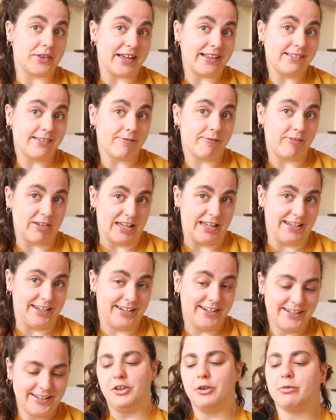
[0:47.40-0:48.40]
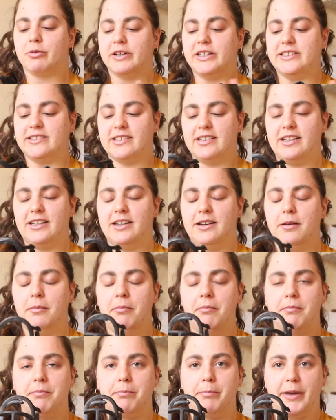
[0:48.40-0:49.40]
that's fun. The
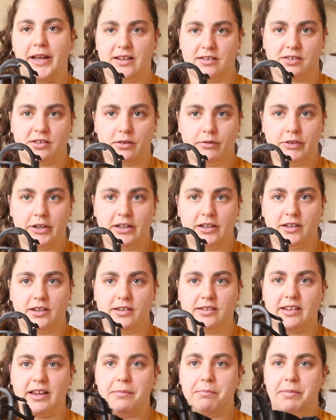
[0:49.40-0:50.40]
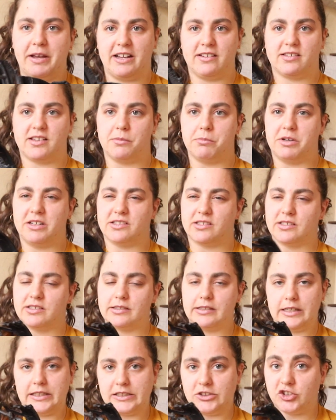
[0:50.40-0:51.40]
reason Baskervilles and basket
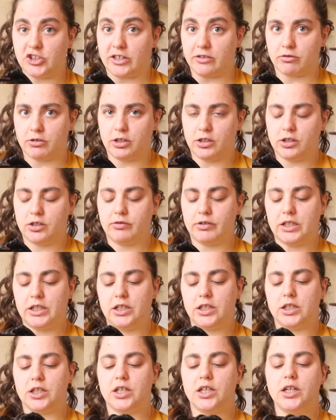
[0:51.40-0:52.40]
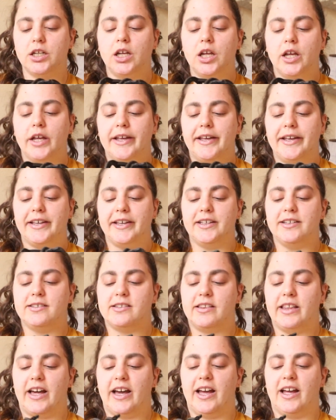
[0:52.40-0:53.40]
muzzles, like in general, are really good
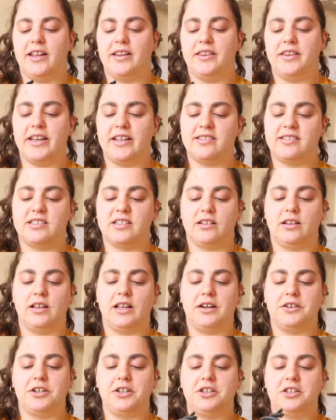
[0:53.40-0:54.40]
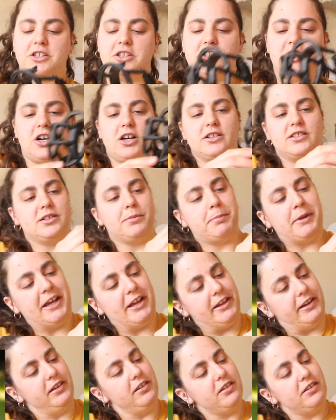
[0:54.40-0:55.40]
is that they still allow the dog to
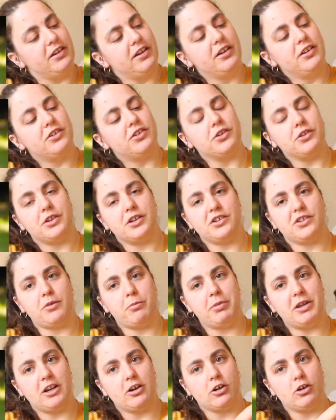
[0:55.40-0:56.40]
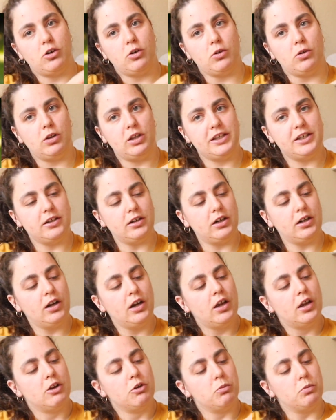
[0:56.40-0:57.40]
pant. So there's a bigger hole here
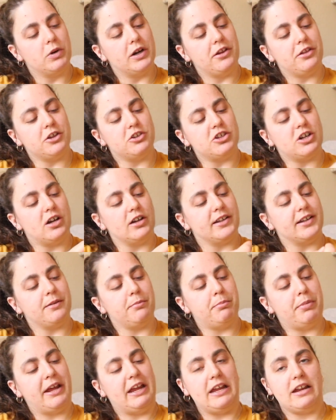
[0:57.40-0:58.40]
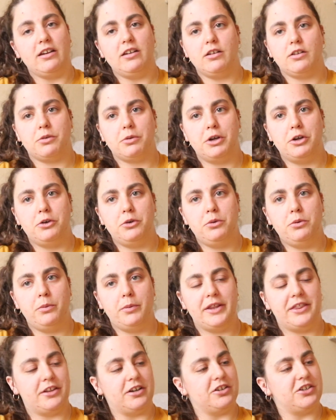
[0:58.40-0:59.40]
where the dog can pant through
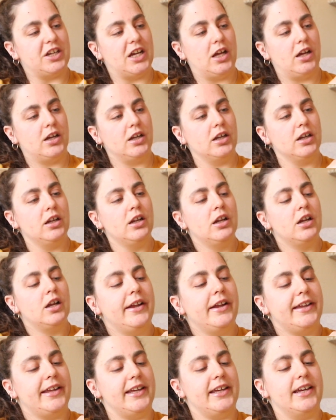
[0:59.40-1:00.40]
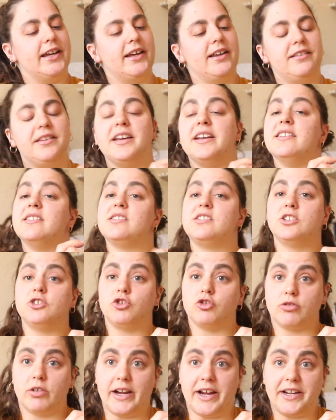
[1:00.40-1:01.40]
with their tongue, and they can still
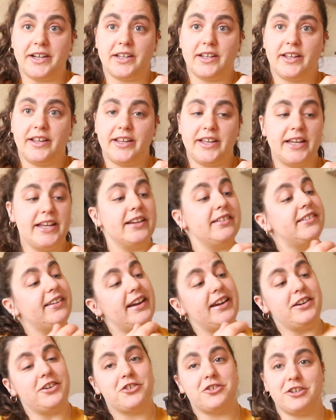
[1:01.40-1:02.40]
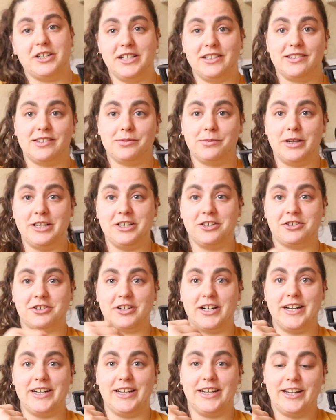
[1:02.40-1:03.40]
drink and take treats when you're
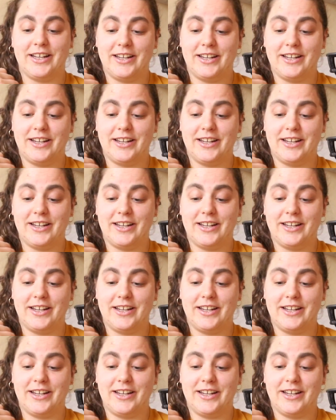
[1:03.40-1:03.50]
training